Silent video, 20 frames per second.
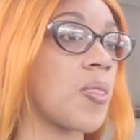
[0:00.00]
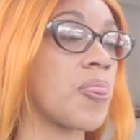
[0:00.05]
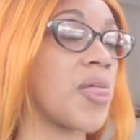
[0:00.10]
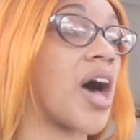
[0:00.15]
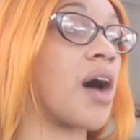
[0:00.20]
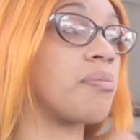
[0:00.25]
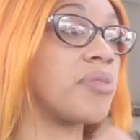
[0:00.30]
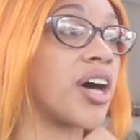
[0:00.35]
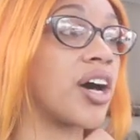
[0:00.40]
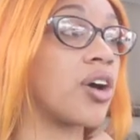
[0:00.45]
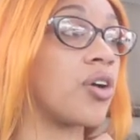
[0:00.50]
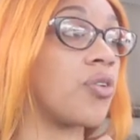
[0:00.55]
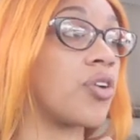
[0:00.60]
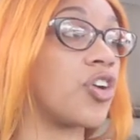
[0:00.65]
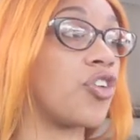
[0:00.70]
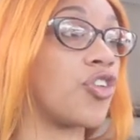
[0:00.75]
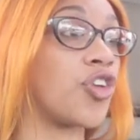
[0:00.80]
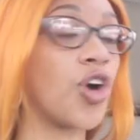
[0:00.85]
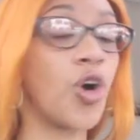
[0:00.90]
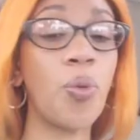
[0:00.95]
I'm not going
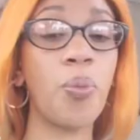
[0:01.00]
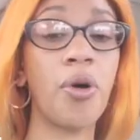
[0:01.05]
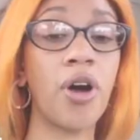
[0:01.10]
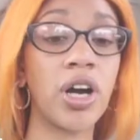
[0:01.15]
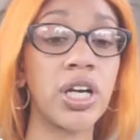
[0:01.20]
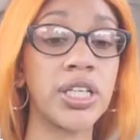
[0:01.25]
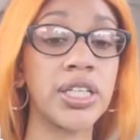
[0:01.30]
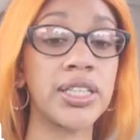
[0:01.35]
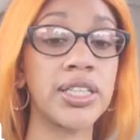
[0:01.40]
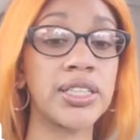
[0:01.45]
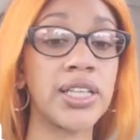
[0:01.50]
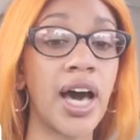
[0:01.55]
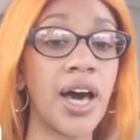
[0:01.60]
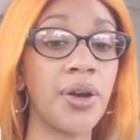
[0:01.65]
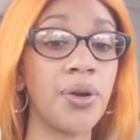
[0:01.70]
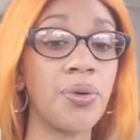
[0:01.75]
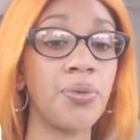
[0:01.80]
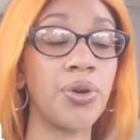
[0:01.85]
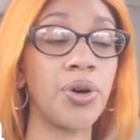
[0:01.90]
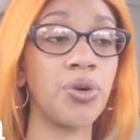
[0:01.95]
to no party because I
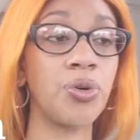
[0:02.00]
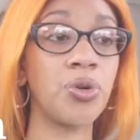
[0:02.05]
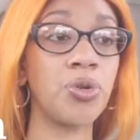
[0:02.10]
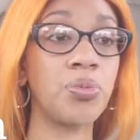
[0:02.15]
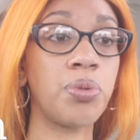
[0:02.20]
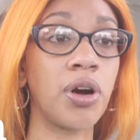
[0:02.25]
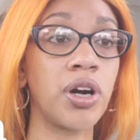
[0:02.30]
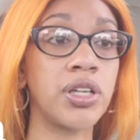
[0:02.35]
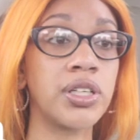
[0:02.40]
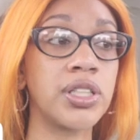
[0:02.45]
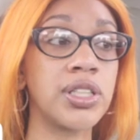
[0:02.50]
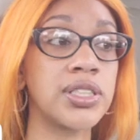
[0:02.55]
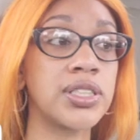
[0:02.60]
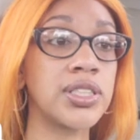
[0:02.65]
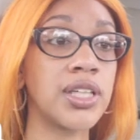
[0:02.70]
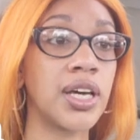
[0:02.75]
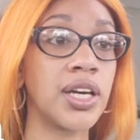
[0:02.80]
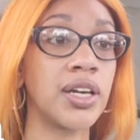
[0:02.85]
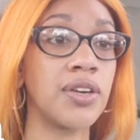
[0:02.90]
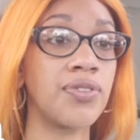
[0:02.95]
don't know who party is
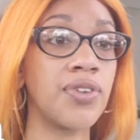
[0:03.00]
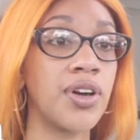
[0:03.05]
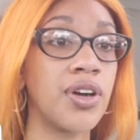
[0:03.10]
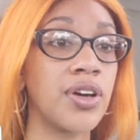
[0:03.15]
safe.